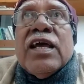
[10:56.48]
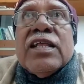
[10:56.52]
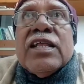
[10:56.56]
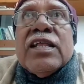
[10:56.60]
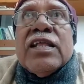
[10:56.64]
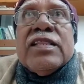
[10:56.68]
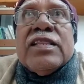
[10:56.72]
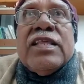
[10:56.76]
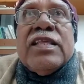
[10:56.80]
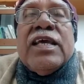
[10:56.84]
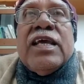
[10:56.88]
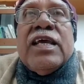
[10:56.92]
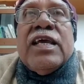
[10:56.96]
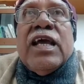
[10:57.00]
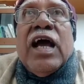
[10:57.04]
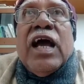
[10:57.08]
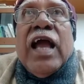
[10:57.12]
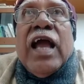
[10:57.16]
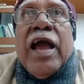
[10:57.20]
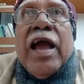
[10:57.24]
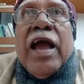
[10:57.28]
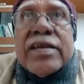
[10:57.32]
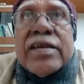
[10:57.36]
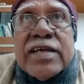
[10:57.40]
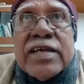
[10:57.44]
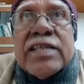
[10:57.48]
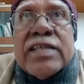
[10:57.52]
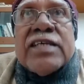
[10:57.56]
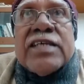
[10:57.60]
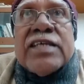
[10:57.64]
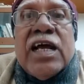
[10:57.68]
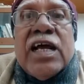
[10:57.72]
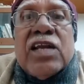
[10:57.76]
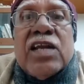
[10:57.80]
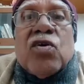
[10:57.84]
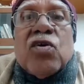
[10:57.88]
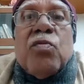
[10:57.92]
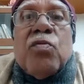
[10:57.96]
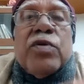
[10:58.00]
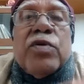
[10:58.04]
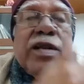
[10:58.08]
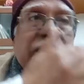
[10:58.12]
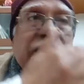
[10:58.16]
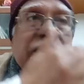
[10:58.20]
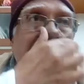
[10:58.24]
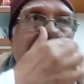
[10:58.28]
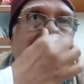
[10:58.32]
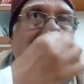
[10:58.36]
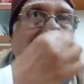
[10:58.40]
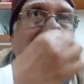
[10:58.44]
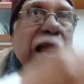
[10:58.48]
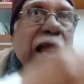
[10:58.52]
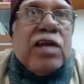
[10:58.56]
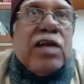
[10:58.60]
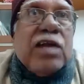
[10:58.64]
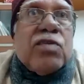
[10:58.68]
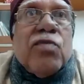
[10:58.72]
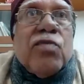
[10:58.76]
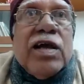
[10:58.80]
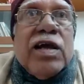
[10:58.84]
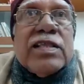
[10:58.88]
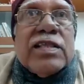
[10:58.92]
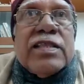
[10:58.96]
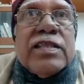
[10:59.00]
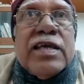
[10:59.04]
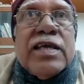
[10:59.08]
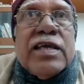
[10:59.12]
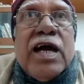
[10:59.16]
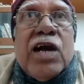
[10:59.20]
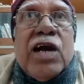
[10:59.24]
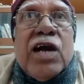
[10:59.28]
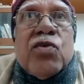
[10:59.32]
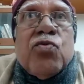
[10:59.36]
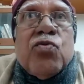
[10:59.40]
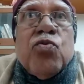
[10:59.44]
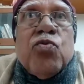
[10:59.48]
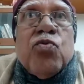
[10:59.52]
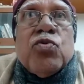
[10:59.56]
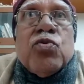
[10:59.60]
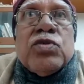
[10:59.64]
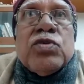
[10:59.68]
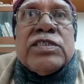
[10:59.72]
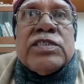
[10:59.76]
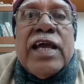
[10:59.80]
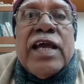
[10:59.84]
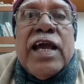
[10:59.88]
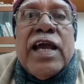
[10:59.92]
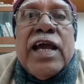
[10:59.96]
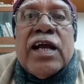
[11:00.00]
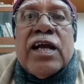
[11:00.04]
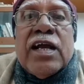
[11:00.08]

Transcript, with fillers: the Essential Commodity Act was there to check